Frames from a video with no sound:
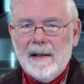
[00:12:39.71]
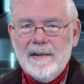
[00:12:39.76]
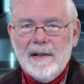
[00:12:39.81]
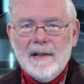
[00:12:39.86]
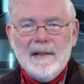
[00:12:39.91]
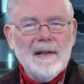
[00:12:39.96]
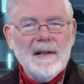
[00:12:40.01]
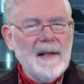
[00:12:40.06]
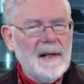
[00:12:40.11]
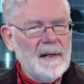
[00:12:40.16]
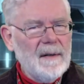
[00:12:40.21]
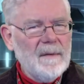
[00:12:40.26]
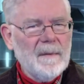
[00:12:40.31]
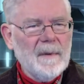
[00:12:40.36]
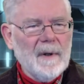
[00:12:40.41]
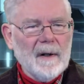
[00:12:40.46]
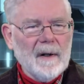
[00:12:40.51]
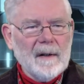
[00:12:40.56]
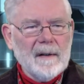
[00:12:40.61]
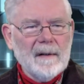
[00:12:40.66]
Just let it
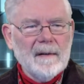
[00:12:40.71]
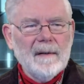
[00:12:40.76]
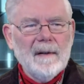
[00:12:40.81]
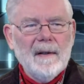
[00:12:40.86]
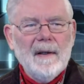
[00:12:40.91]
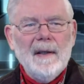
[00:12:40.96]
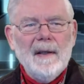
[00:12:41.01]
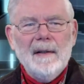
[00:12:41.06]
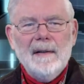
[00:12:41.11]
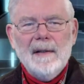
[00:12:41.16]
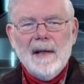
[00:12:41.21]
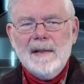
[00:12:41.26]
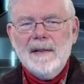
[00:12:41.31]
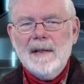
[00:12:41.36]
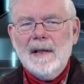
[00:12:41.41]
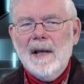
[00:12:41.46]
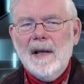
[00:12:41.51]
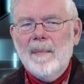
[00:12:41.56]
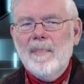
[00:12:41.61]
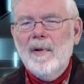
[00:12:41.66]
work. It takes a
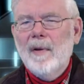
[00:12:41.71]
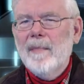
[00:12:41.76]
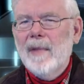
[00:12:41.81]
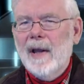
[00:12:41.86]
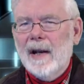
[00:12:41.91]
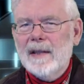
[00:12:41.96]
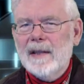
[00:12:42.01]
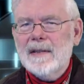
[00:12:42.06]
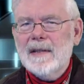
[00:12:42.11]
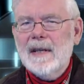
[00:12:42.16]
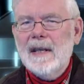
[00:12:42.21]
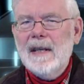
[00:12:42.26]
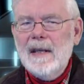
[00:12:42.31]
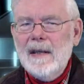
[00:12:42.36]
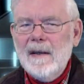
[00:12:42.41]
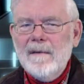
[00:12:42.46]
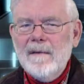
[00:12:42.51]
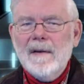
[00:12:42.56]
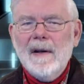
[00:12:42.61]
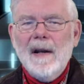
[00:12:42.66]
couple minutes,
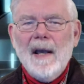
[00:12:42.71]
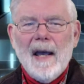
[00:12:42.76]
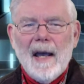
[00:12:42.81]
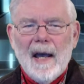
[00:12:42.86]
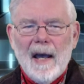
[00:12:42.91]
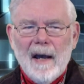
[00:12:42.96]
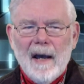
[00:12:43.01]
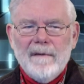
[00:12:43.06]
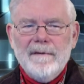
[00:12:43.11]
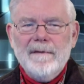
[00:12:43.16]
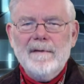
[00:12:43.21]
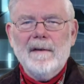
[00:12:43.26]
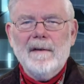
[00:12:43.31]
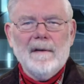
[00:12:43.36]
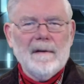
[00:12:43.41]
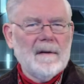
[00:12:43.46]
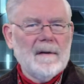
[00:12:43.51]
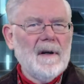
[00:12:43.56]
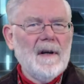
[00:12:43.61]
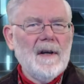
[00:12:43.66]
even
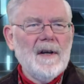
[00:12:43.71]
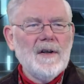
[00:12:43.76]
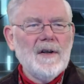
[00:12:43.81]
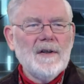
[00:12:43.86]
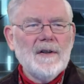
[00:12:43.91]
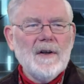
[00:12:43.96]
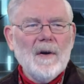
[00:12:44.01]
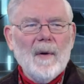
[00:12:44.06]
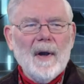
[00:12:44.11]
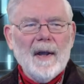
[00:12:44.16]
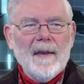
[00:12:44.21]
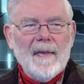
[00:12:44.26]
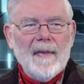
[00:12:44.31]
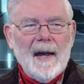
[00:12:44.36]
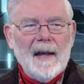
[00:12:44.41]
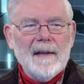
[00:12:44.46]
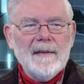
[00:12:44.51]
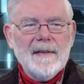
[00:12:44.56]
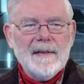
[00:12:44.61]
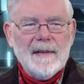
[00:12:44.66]
after showing
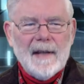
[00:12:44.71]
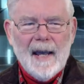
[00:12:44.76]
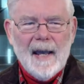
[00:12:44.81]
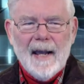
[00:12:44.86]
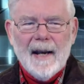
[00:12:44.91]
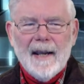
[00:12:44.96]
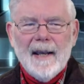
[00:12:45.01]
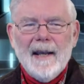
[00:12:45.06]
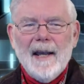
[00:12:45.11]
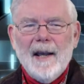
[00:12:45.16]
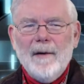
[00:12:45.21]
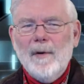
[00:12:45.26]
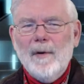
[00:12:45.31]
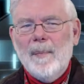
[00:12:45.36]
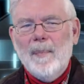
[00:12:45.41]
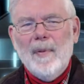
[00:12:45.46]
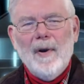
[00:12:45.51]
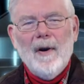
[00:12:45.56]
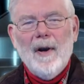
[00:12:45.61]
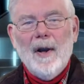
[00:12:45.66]
that scanning and
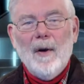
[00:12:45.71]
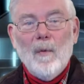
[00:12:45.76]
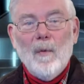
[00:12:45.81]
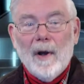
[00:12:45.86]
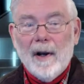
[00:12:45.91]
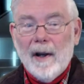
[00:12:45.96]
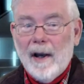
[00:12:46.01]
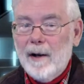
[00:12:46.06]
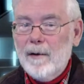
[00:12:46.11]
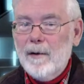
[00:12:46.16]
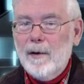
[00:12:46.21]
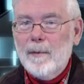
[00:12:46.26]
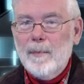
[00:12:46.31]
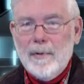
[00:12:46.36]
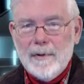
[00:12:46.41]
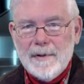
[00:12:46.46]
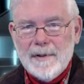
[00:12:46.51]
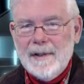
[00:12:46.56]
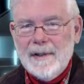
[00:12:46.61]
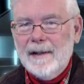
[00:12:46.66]
repairing
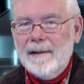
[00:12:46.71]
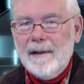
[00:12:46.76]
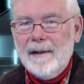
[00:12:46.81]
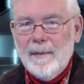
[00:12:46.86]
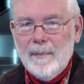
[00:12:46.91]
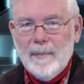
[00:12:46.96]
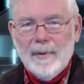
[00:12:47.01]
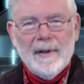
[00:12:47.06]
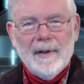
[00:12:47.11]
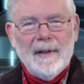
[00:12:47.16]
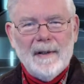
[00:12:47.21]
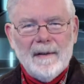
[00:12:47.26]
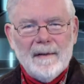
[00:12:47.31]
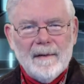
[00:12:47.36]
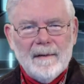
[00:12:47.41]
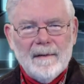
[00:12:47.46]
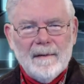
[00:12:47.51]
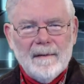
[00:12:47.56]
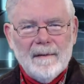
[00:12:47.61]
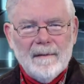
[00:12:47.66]
100% complete
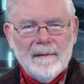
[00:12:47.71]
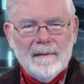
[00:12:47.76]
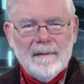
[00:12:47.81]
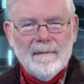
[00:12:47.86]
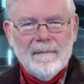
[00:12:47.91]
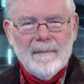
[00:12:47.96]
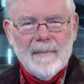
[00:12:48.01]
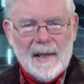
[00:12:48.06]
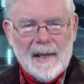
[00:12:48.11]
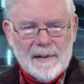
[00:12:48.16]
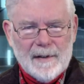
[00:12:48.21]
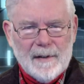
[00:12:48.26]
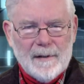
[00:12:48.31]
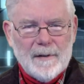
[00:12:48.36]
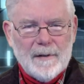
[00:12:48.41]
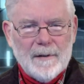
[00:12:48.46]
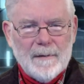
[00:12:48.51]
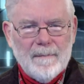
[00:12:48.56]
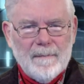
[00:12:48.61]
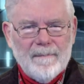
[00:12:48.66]
message.